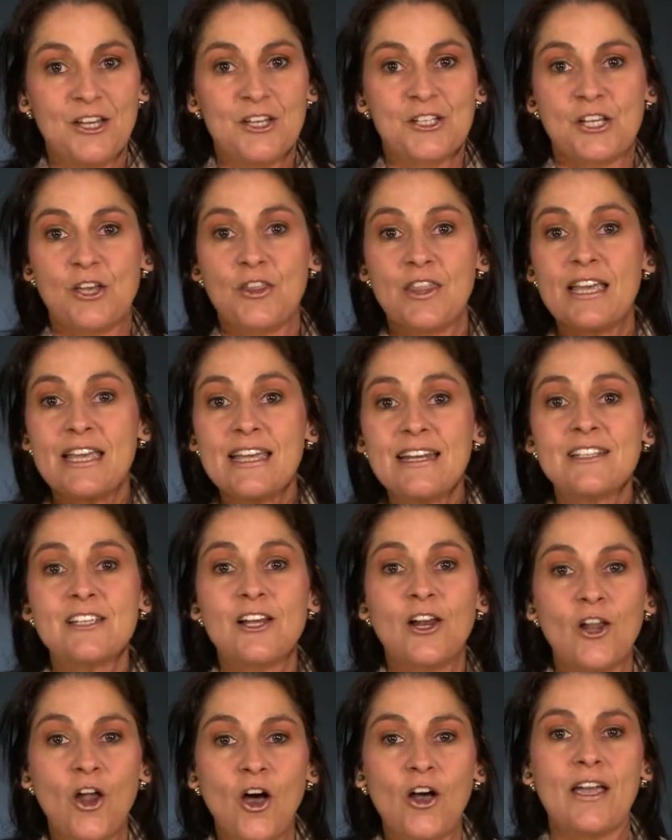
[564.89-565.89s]
So the
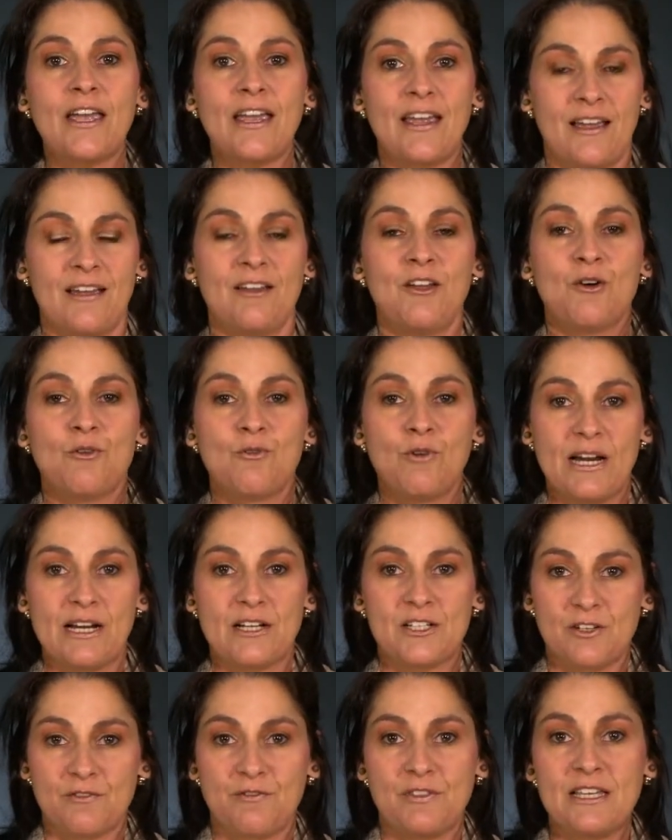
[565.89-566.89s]
interlocking
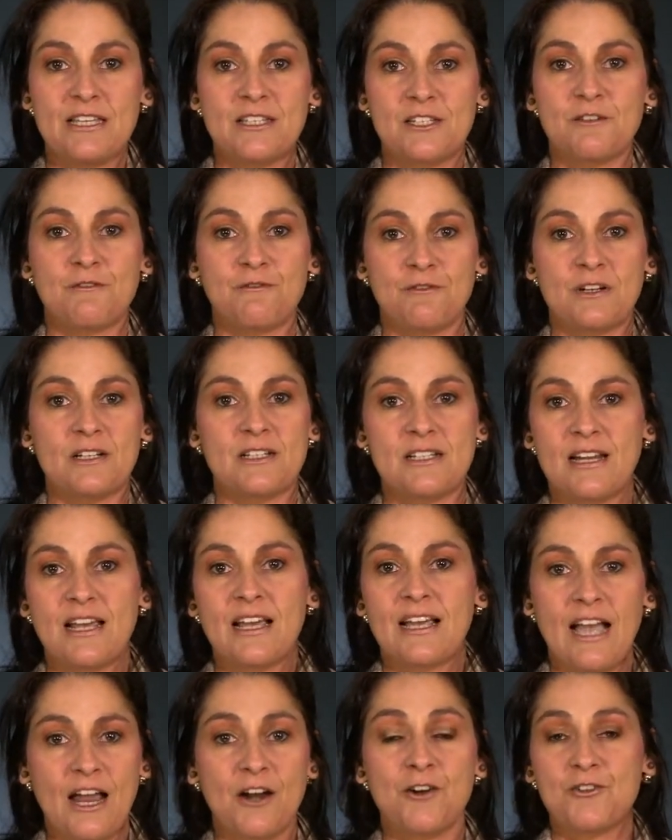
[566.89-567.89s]
rings of these different
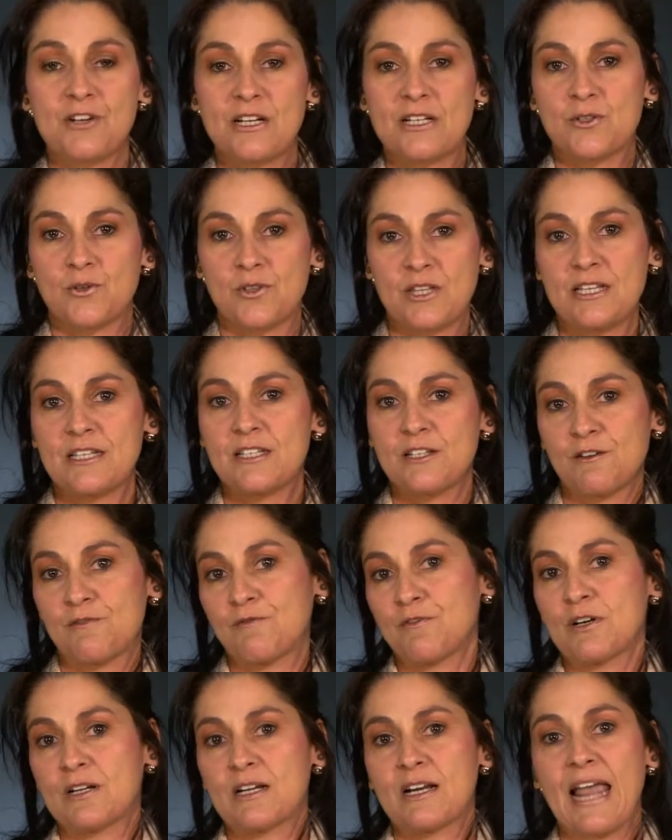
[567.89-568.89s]
countries or these
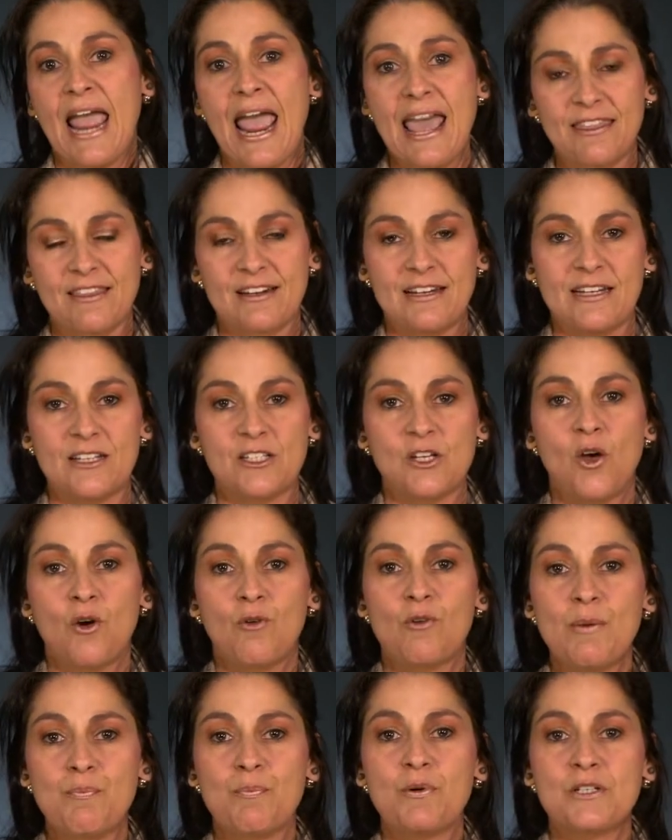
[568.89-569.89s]
different athletes
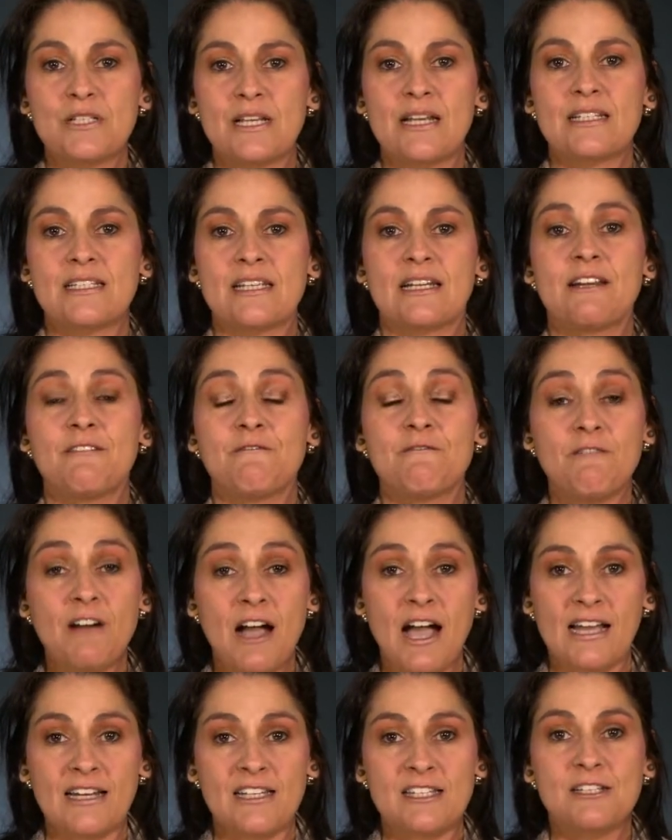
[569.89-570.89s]
represents and
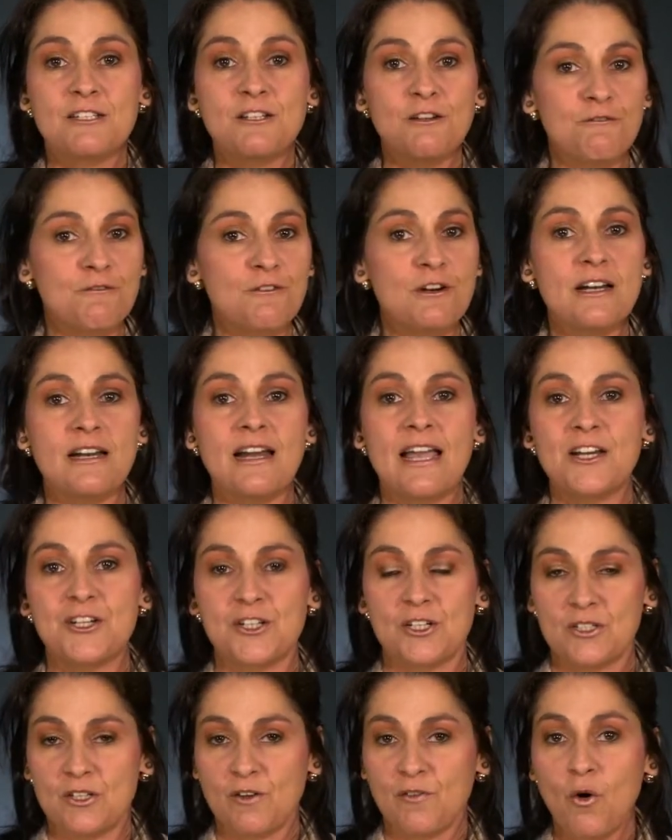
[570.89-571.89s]
invites different
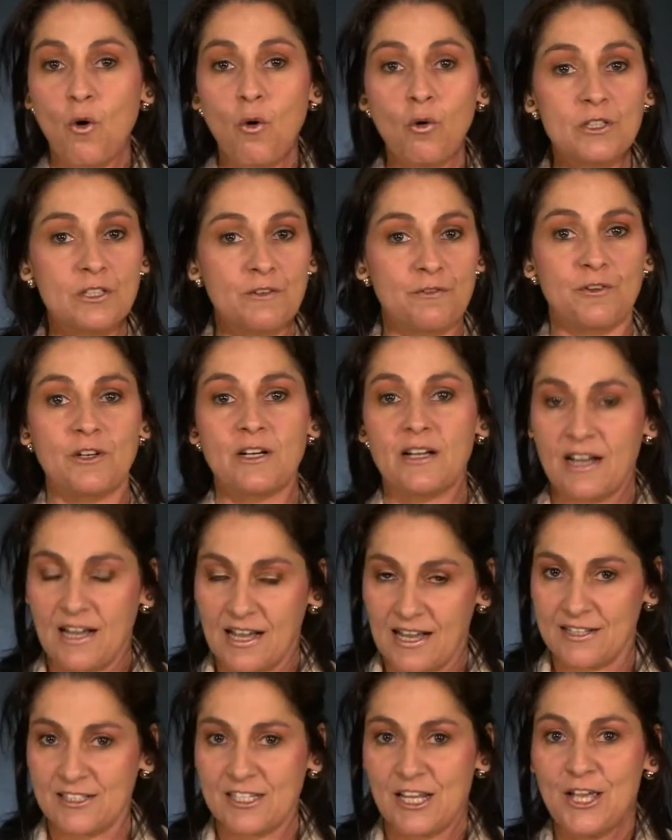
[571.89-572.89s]
nations of all different
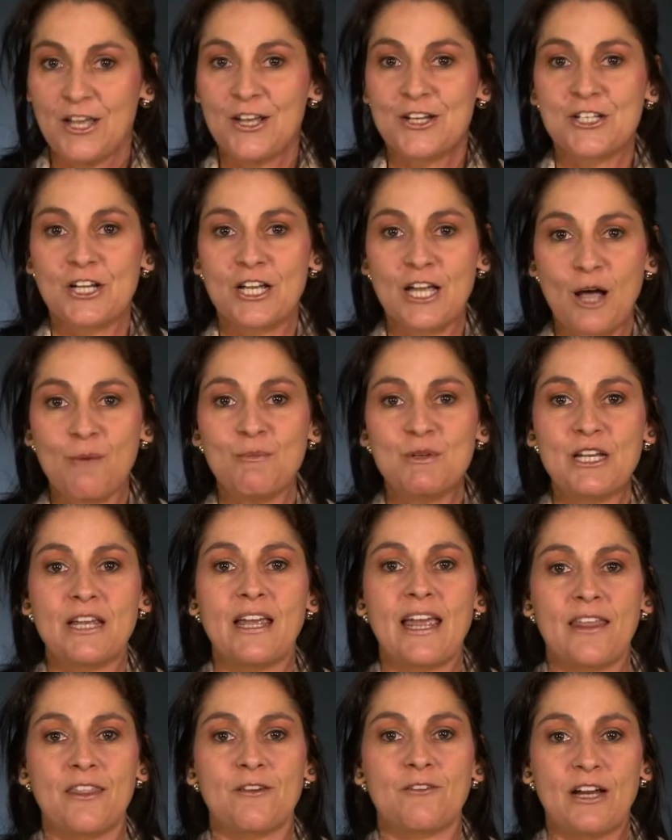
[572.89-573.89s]
kinds to come
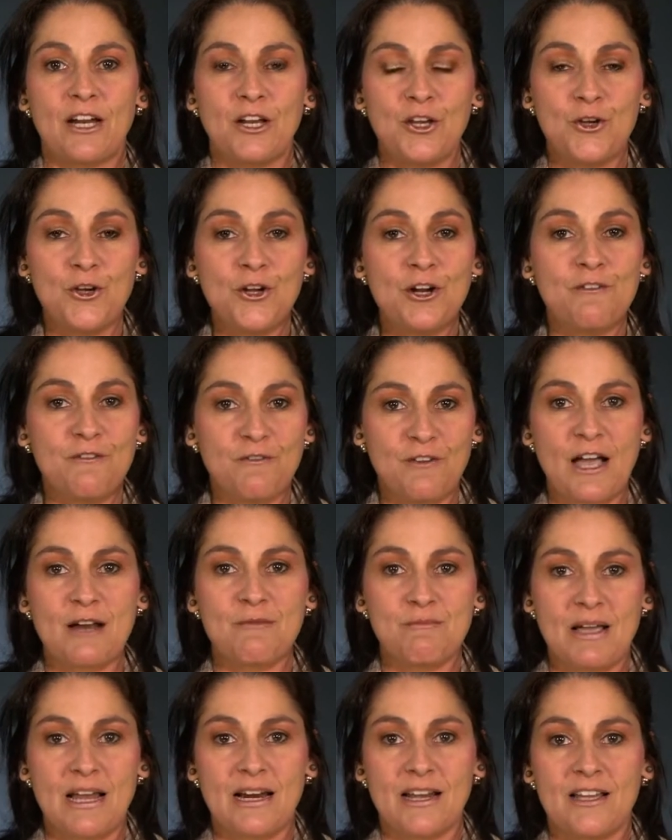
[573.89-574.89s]
together in a
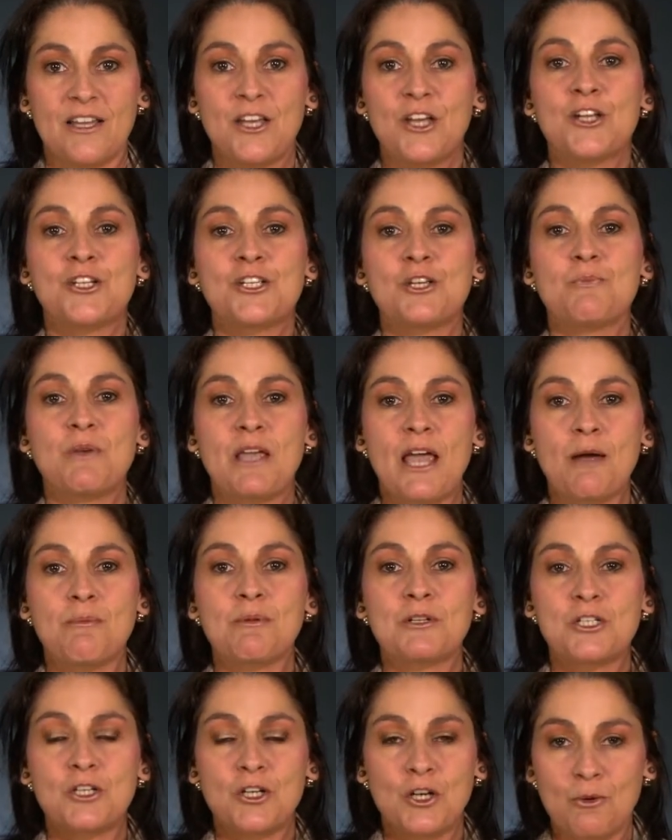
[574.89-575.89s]
unified manner to be
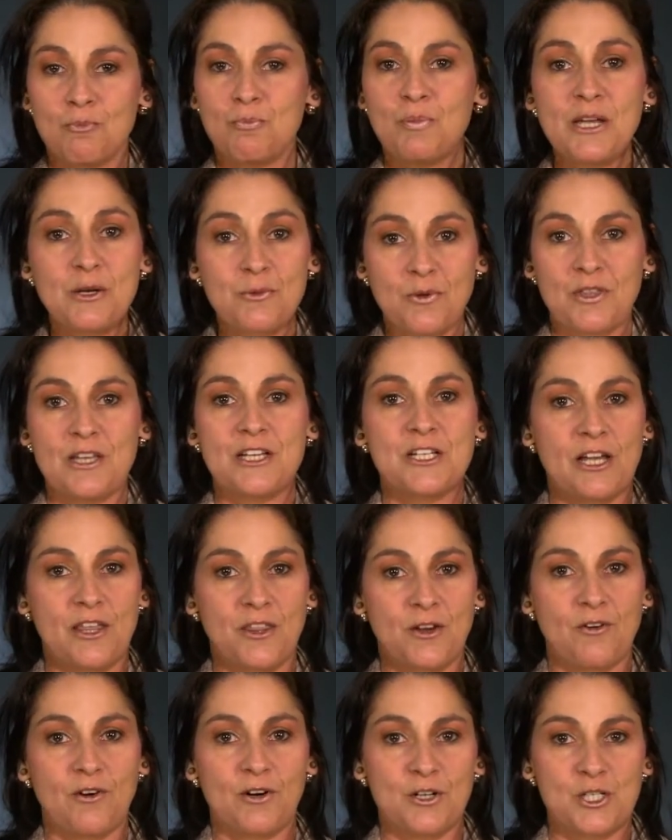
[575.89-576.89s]
able to compete with each
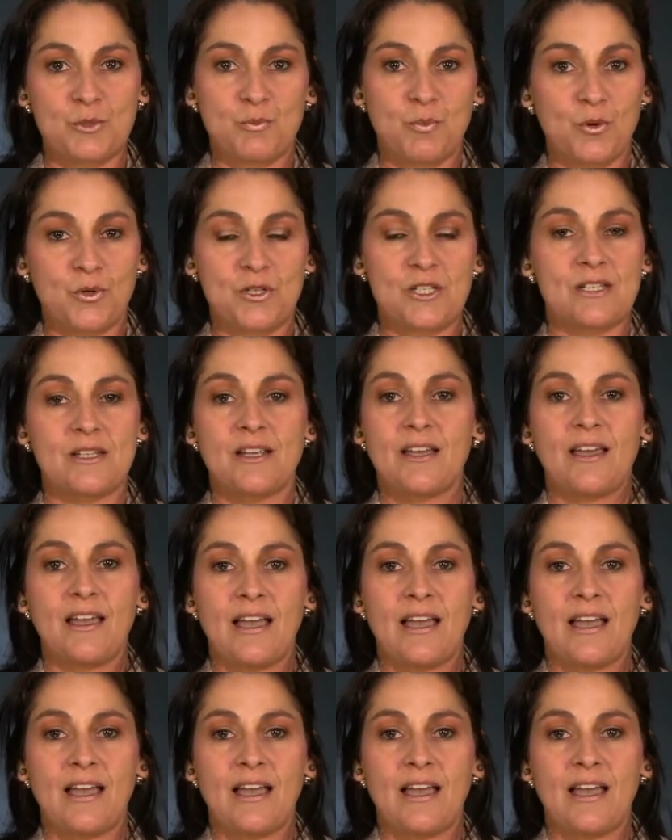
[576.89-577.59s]
other on a sports